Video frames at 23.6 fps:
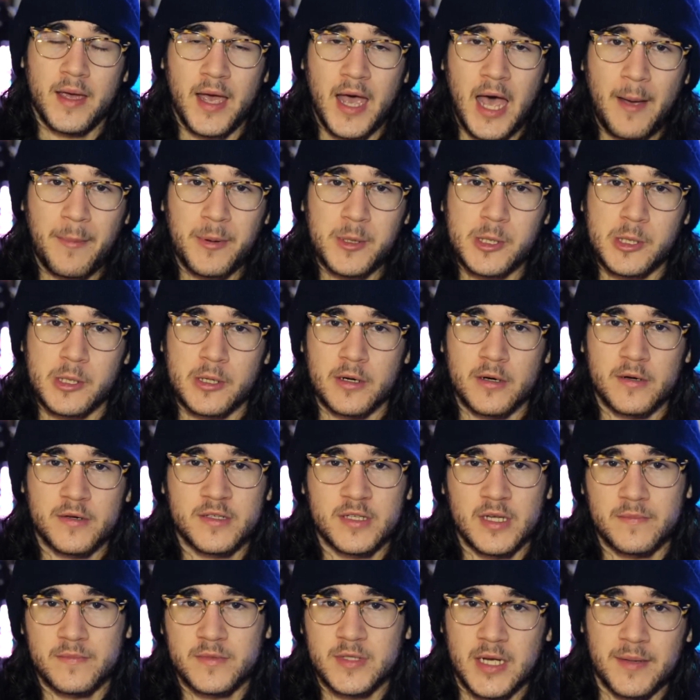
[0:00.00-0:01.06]
Aperture,
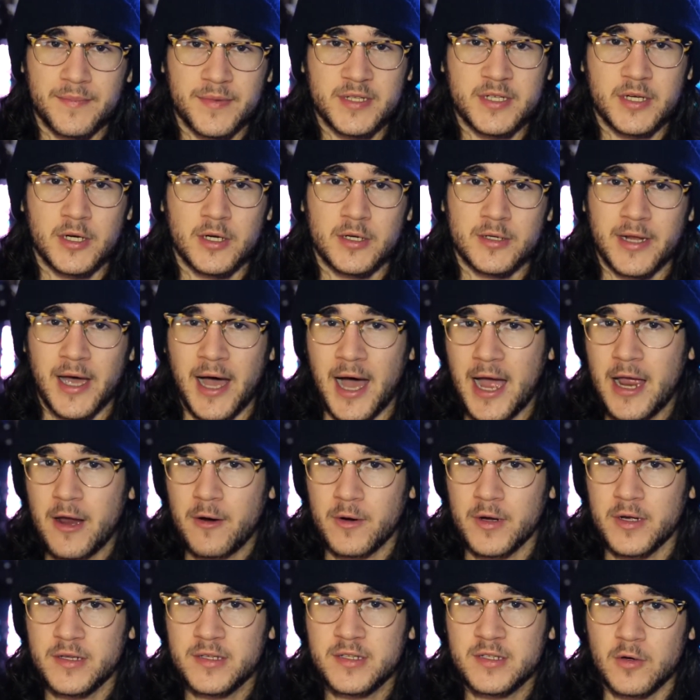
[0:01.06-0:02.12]
sometimes called
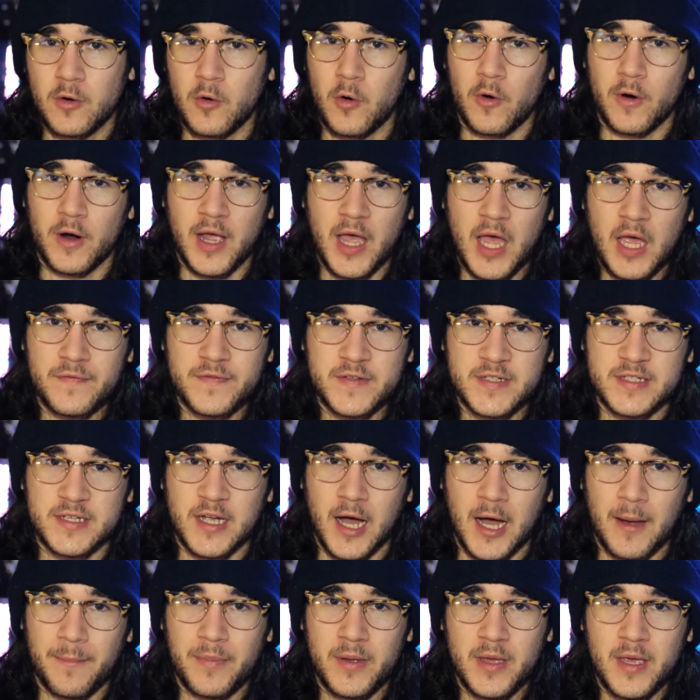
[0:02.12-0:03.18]
iris or
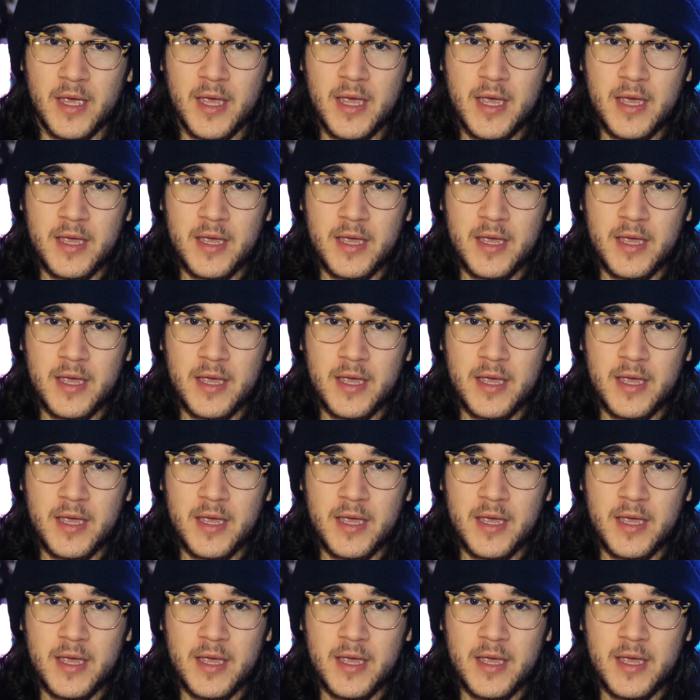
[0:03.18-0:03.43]
f-stop,